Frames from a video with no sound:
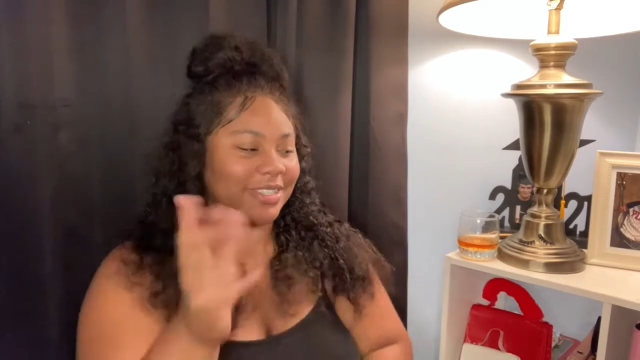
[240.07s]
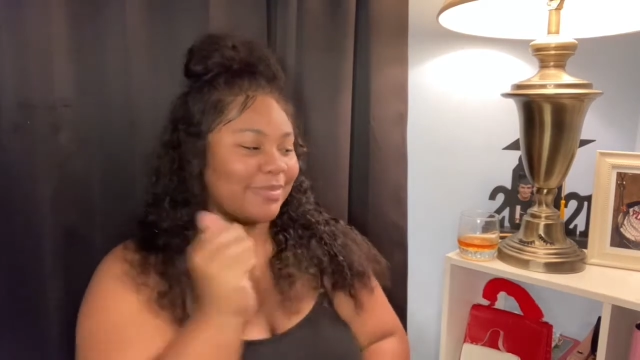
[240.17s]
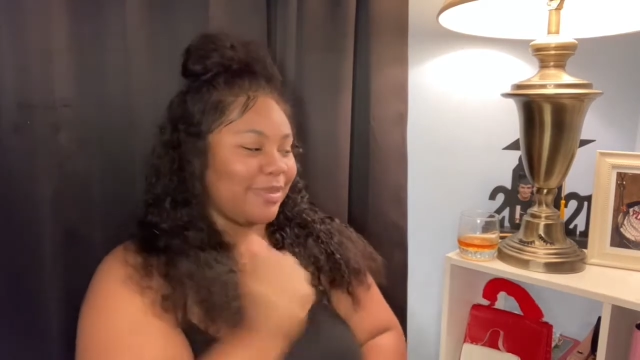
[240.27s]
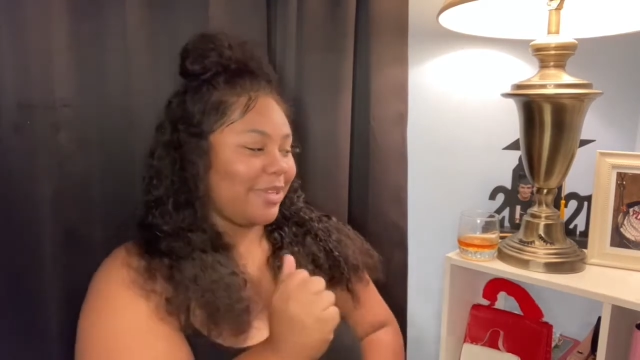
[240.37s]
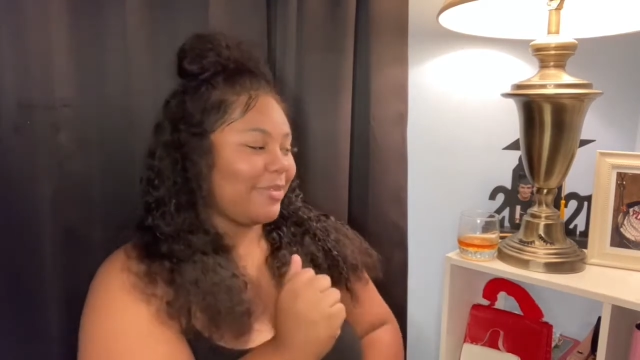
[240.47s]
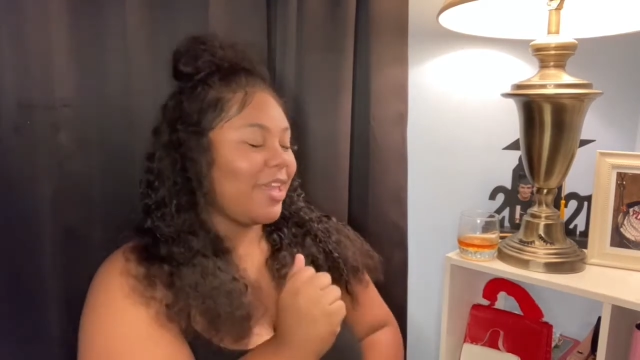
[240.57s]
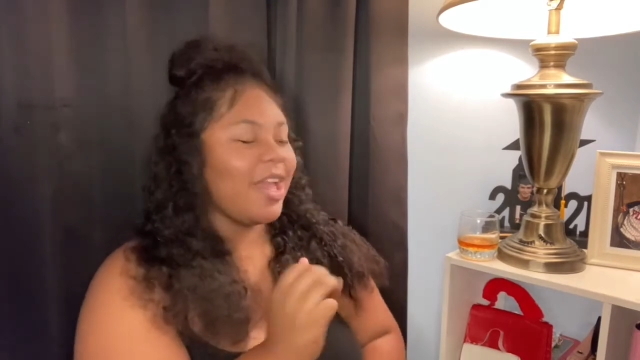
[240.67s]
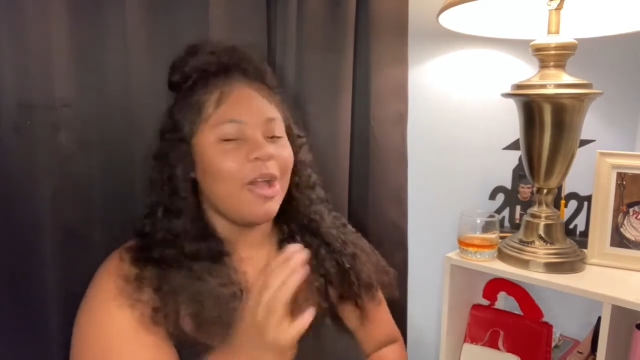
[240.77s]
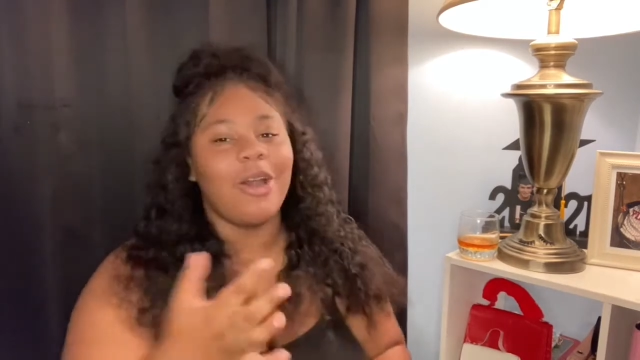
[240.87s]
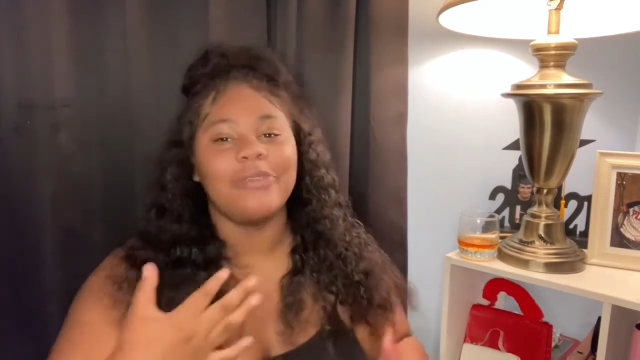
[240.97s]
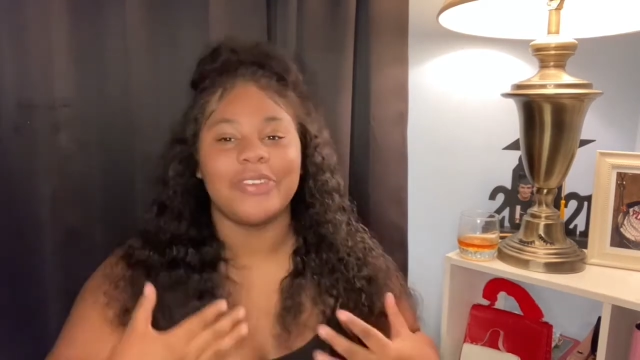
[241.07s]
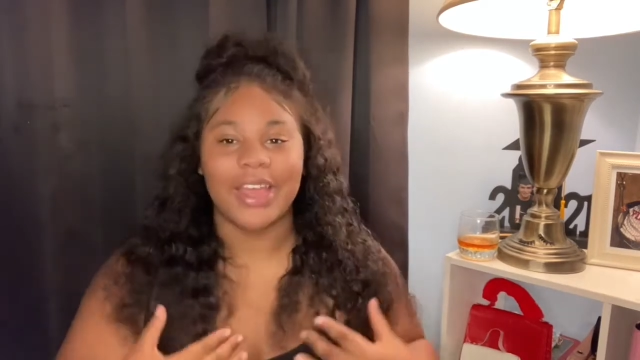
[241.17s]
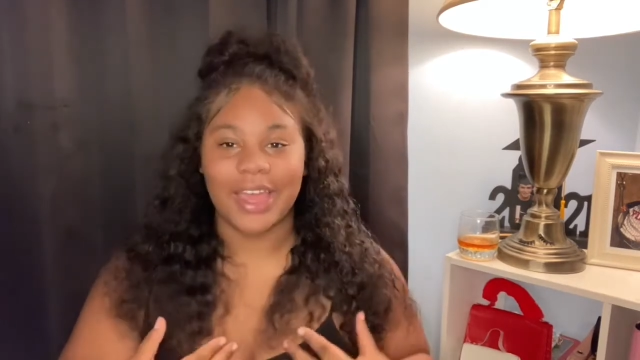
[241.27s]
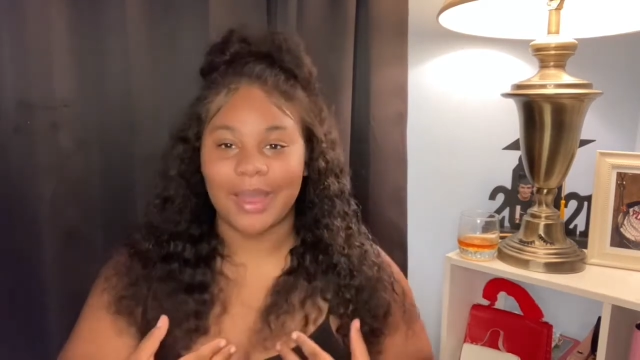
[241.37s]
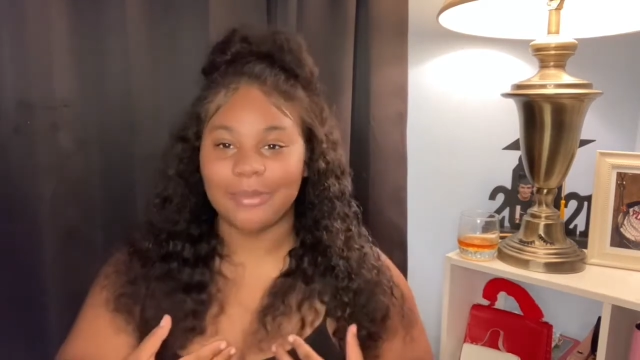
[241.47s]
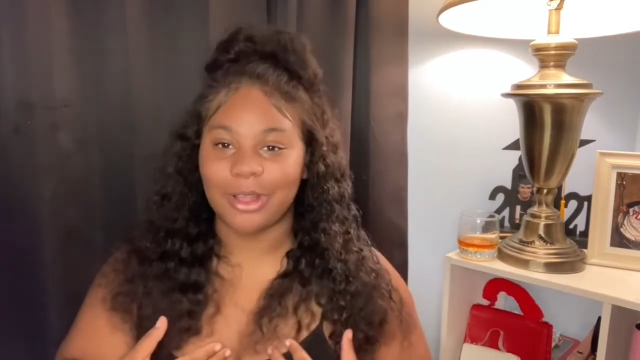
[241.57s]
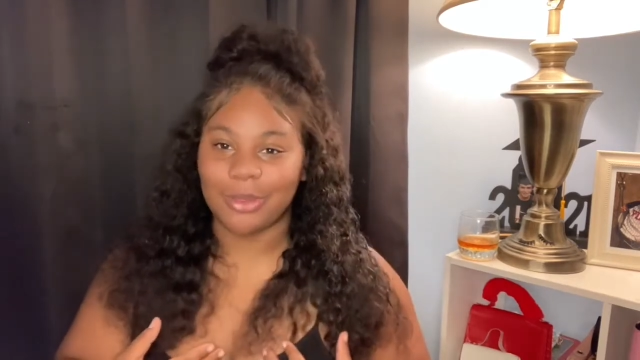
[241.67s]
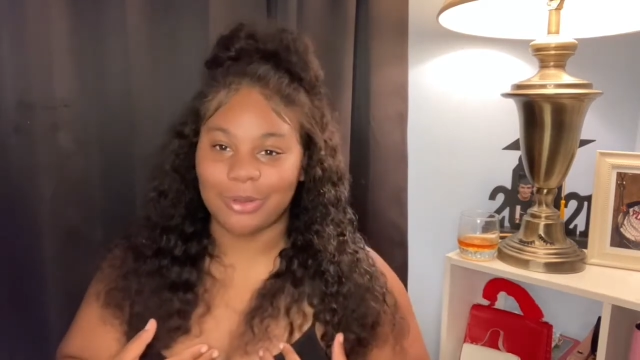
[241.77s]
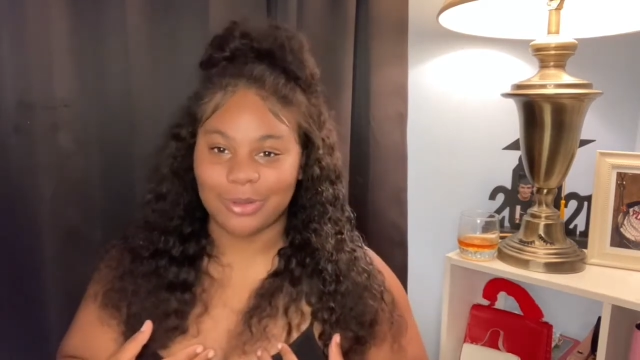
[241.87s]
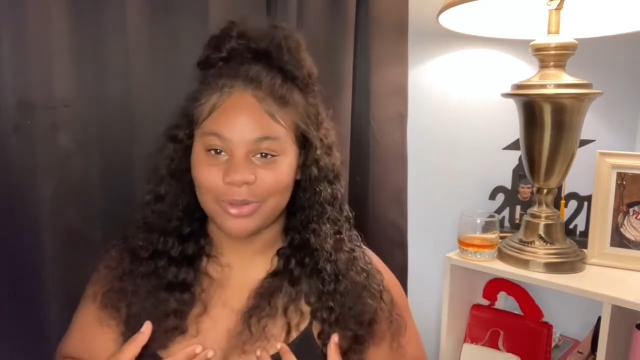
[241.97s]
just me? Oh, I forgot. I'm the only
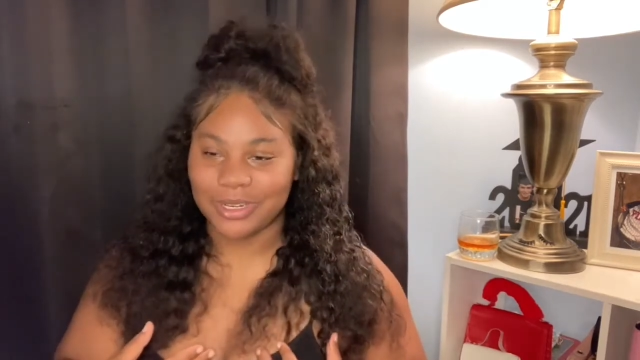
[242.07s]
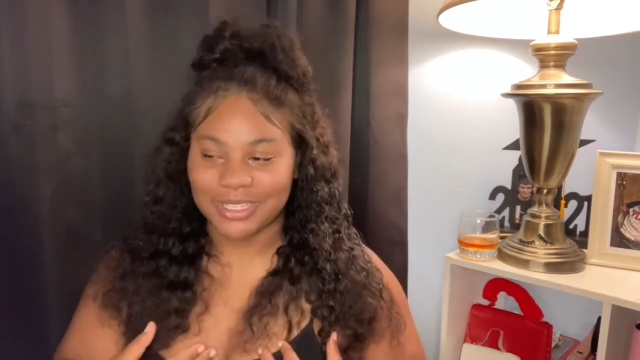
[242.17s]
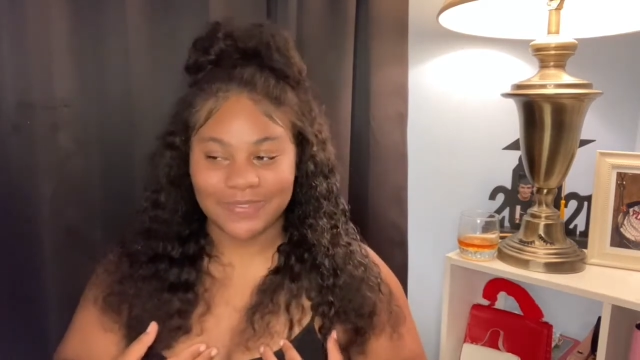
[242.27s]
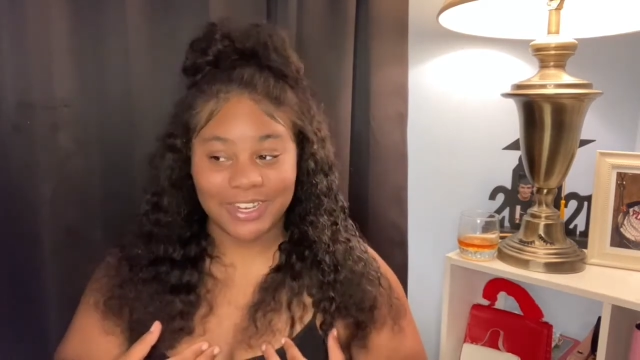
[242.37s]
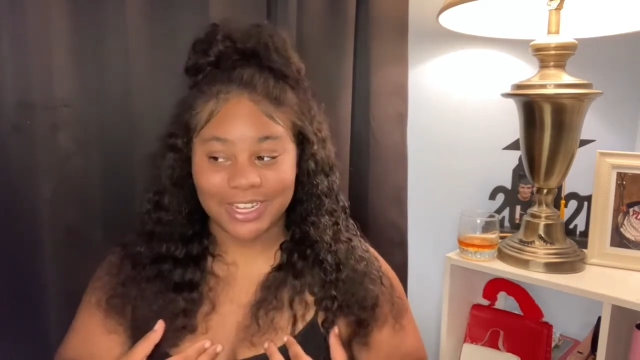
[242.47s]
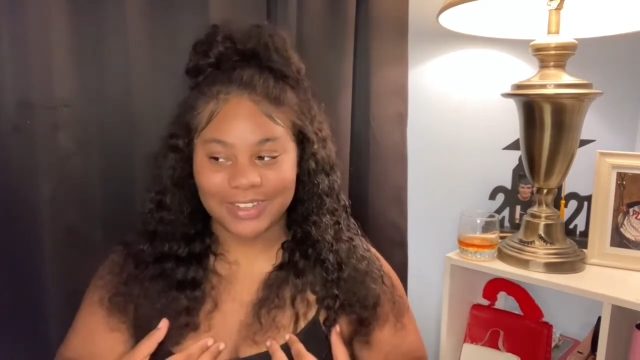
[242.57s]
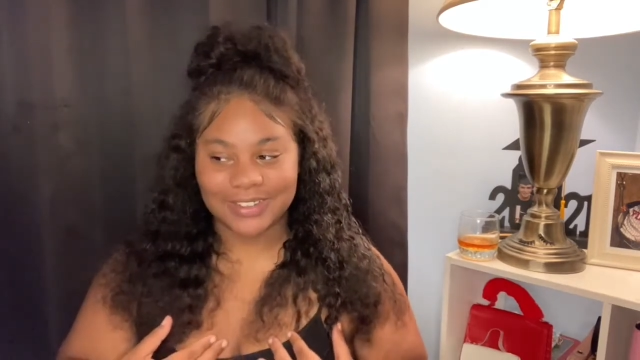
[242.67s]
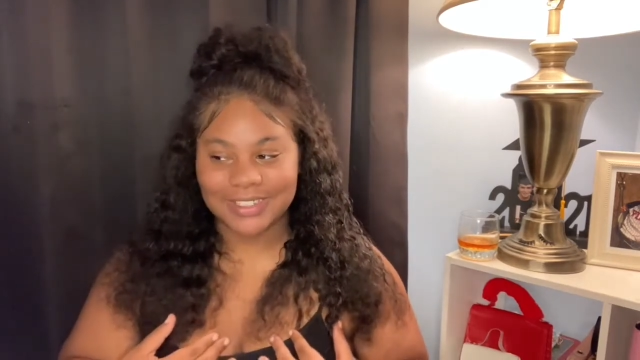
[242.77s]
one who's doing this video.